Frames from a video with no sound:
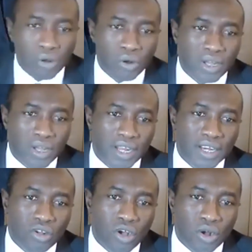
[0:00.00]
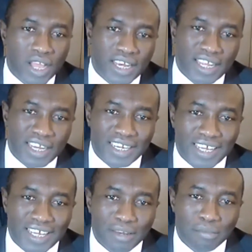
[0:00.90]
go ahead and
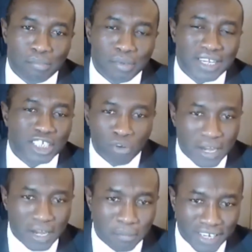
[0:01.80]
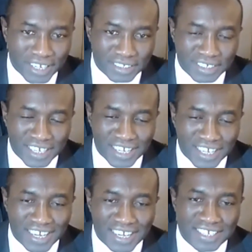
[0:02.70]
bring this before Parliament and say that
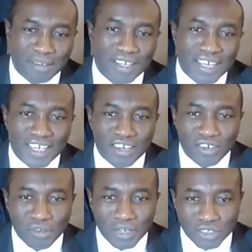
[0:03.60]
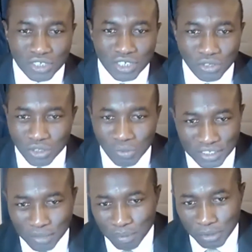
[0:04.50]
you know, he doesn't want
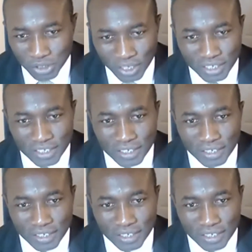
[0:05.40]
simple majority.